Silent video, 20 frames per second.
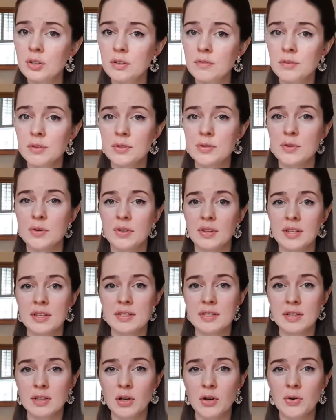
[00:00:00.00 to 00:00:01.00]
If you're doing this
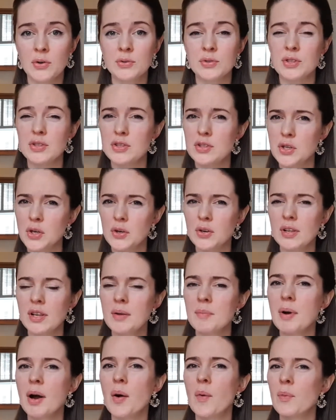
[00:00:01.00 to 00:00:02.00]
alone, just journal
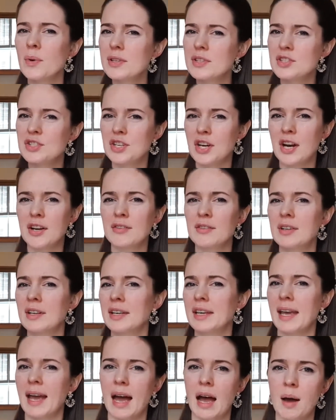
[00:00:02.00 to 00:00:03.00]
about what generally
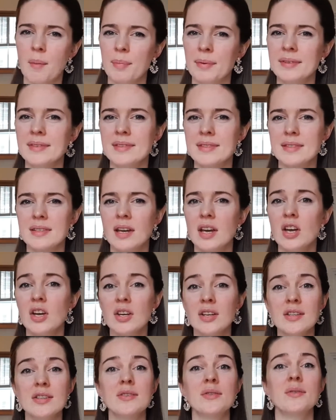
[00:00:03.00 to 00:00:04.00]
happened
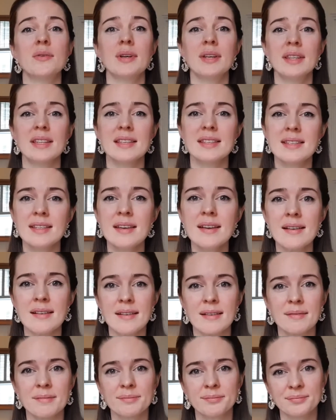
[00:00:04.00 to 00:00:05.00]
during this
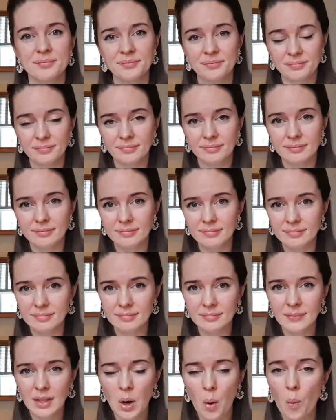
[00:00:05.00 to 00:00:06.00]
year.
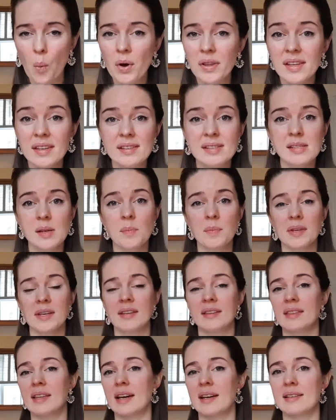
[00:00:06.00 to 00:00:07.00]
Whether it's
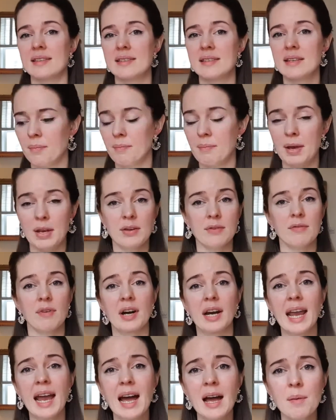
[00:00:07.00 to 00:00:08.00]
something that made you very
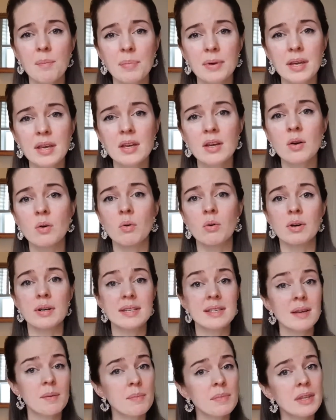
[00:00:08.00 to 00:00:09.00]
happy or
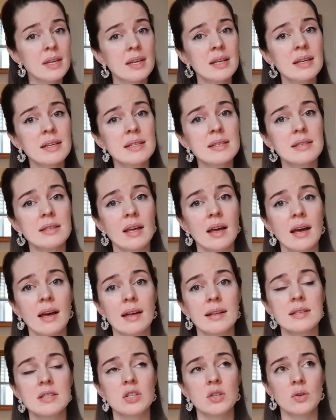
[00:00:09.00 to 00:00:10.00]
some things
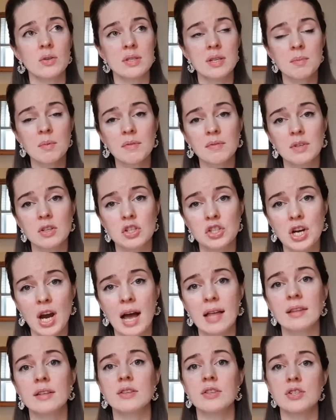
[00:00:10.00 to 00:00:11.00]
that, some of the
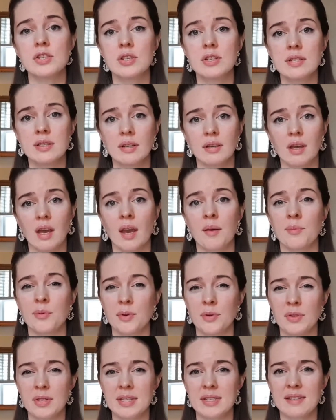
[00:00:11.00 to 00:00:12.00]
challenges that came through
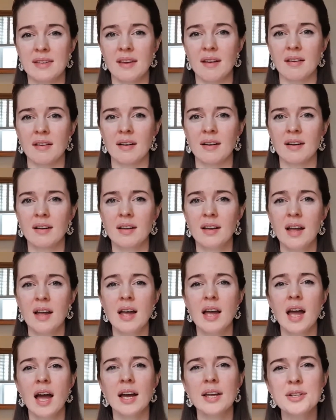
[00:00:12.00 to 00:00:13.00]
this year.
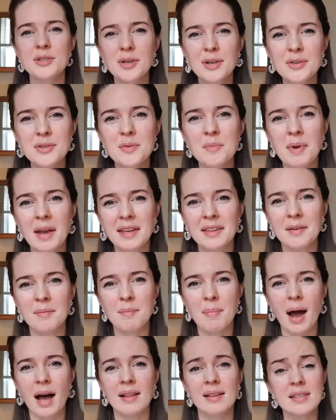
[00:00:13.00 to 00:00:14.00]
And try to make them
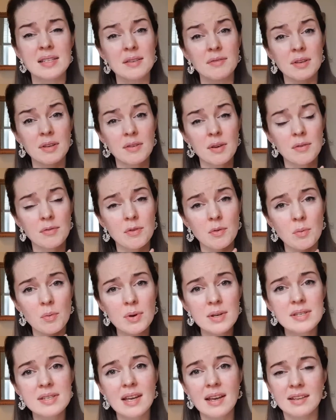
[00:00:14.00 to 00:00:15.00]
balance. If it
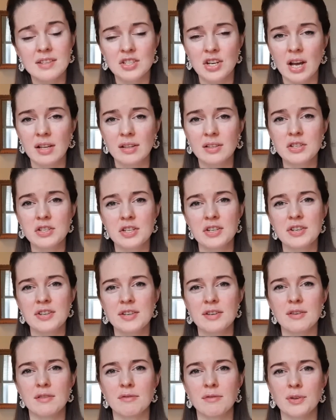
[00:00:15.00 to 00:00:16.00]
was a challenging
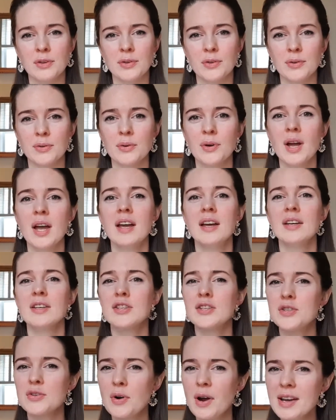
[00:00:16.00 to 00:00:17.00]
year for you,
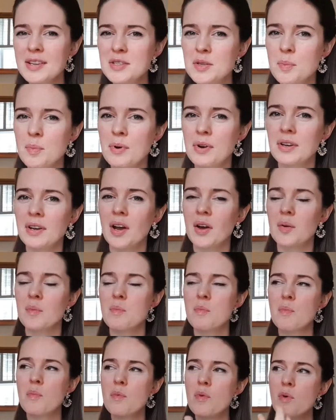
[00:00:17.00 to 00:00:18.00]
try to bring out
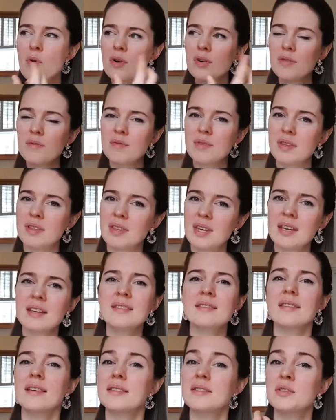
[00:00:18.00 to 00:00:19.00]
more of the things
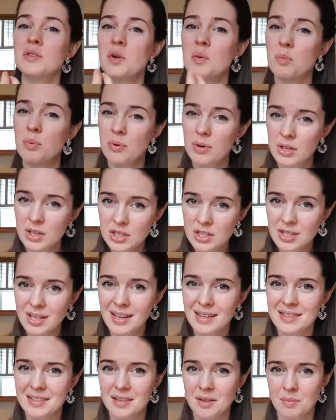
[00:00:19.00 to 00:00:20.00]
that you
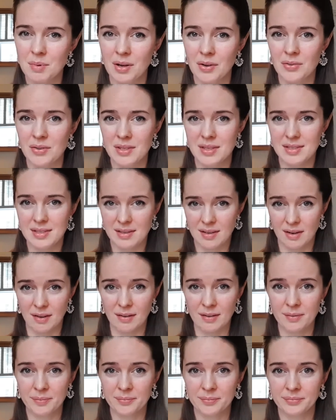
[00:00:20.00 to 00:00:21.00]
appreciated about this
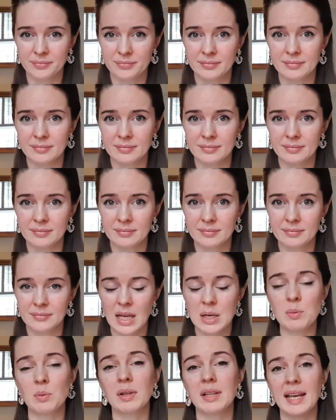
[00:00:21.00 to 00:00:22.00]
year.
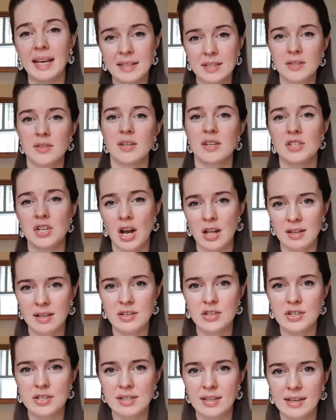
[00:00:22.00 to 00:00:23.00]
And we'll get to the
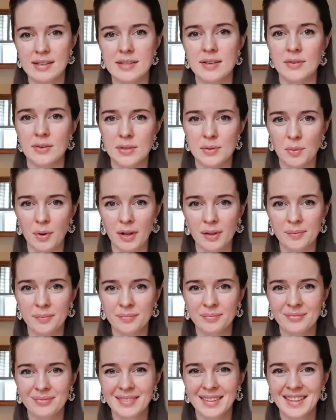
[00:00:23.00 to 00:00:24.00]
challenges later as well.
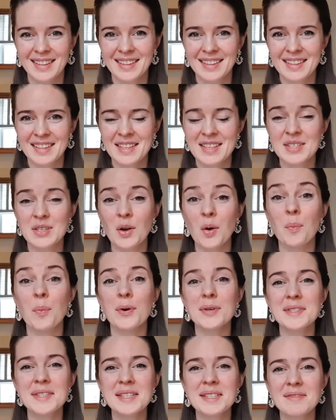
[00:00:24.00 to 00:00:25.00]
So
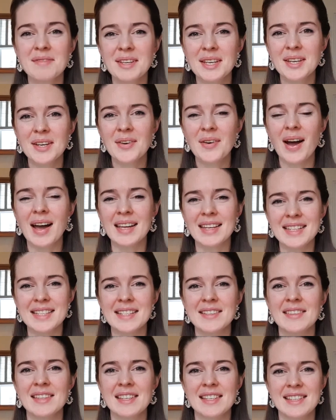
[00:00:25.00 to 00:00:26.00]
pause this video and
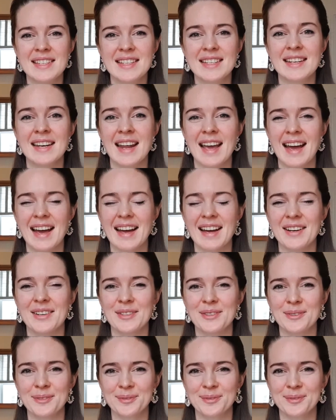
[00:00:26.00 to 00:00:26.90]
do this now.